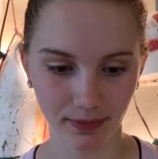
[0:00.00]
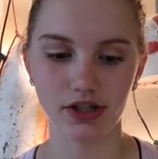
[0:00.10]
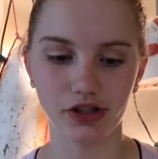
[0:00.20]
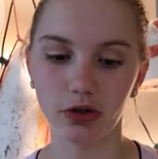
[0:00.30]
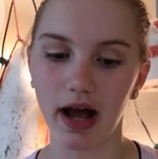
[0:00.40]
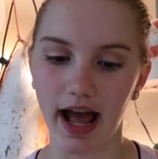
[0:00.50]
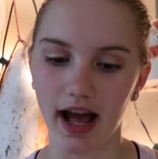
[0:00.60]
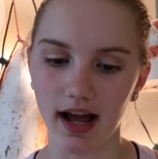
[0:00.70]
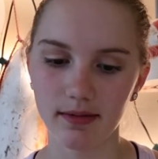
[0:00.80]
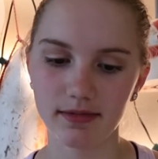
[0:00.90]
Do
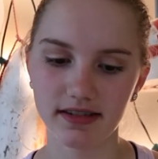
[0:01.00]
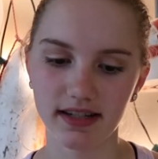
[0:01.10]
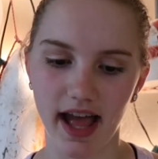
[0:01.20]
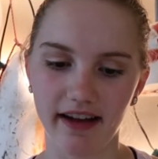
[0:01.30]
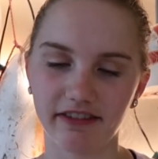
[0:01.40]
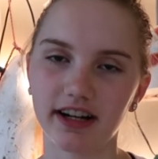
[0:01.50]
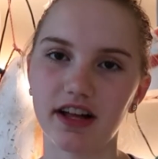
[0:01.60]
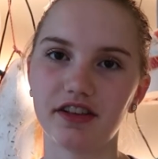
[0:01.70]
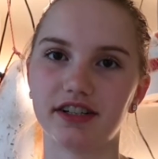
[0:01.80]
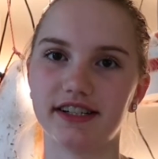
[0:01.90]
abs every
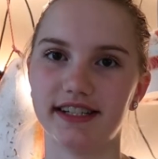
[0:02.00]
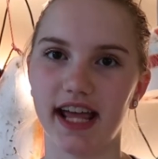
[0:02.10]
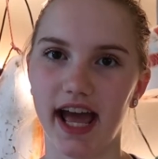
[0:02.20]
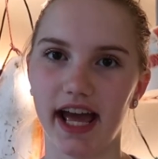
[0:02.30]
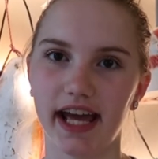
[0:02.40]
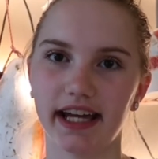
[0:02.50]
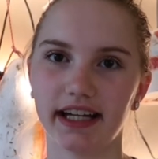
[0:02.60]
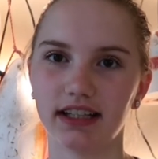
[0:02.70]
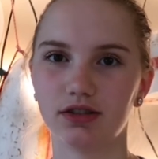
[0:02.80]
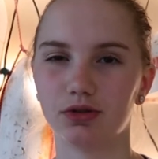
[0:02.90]
other day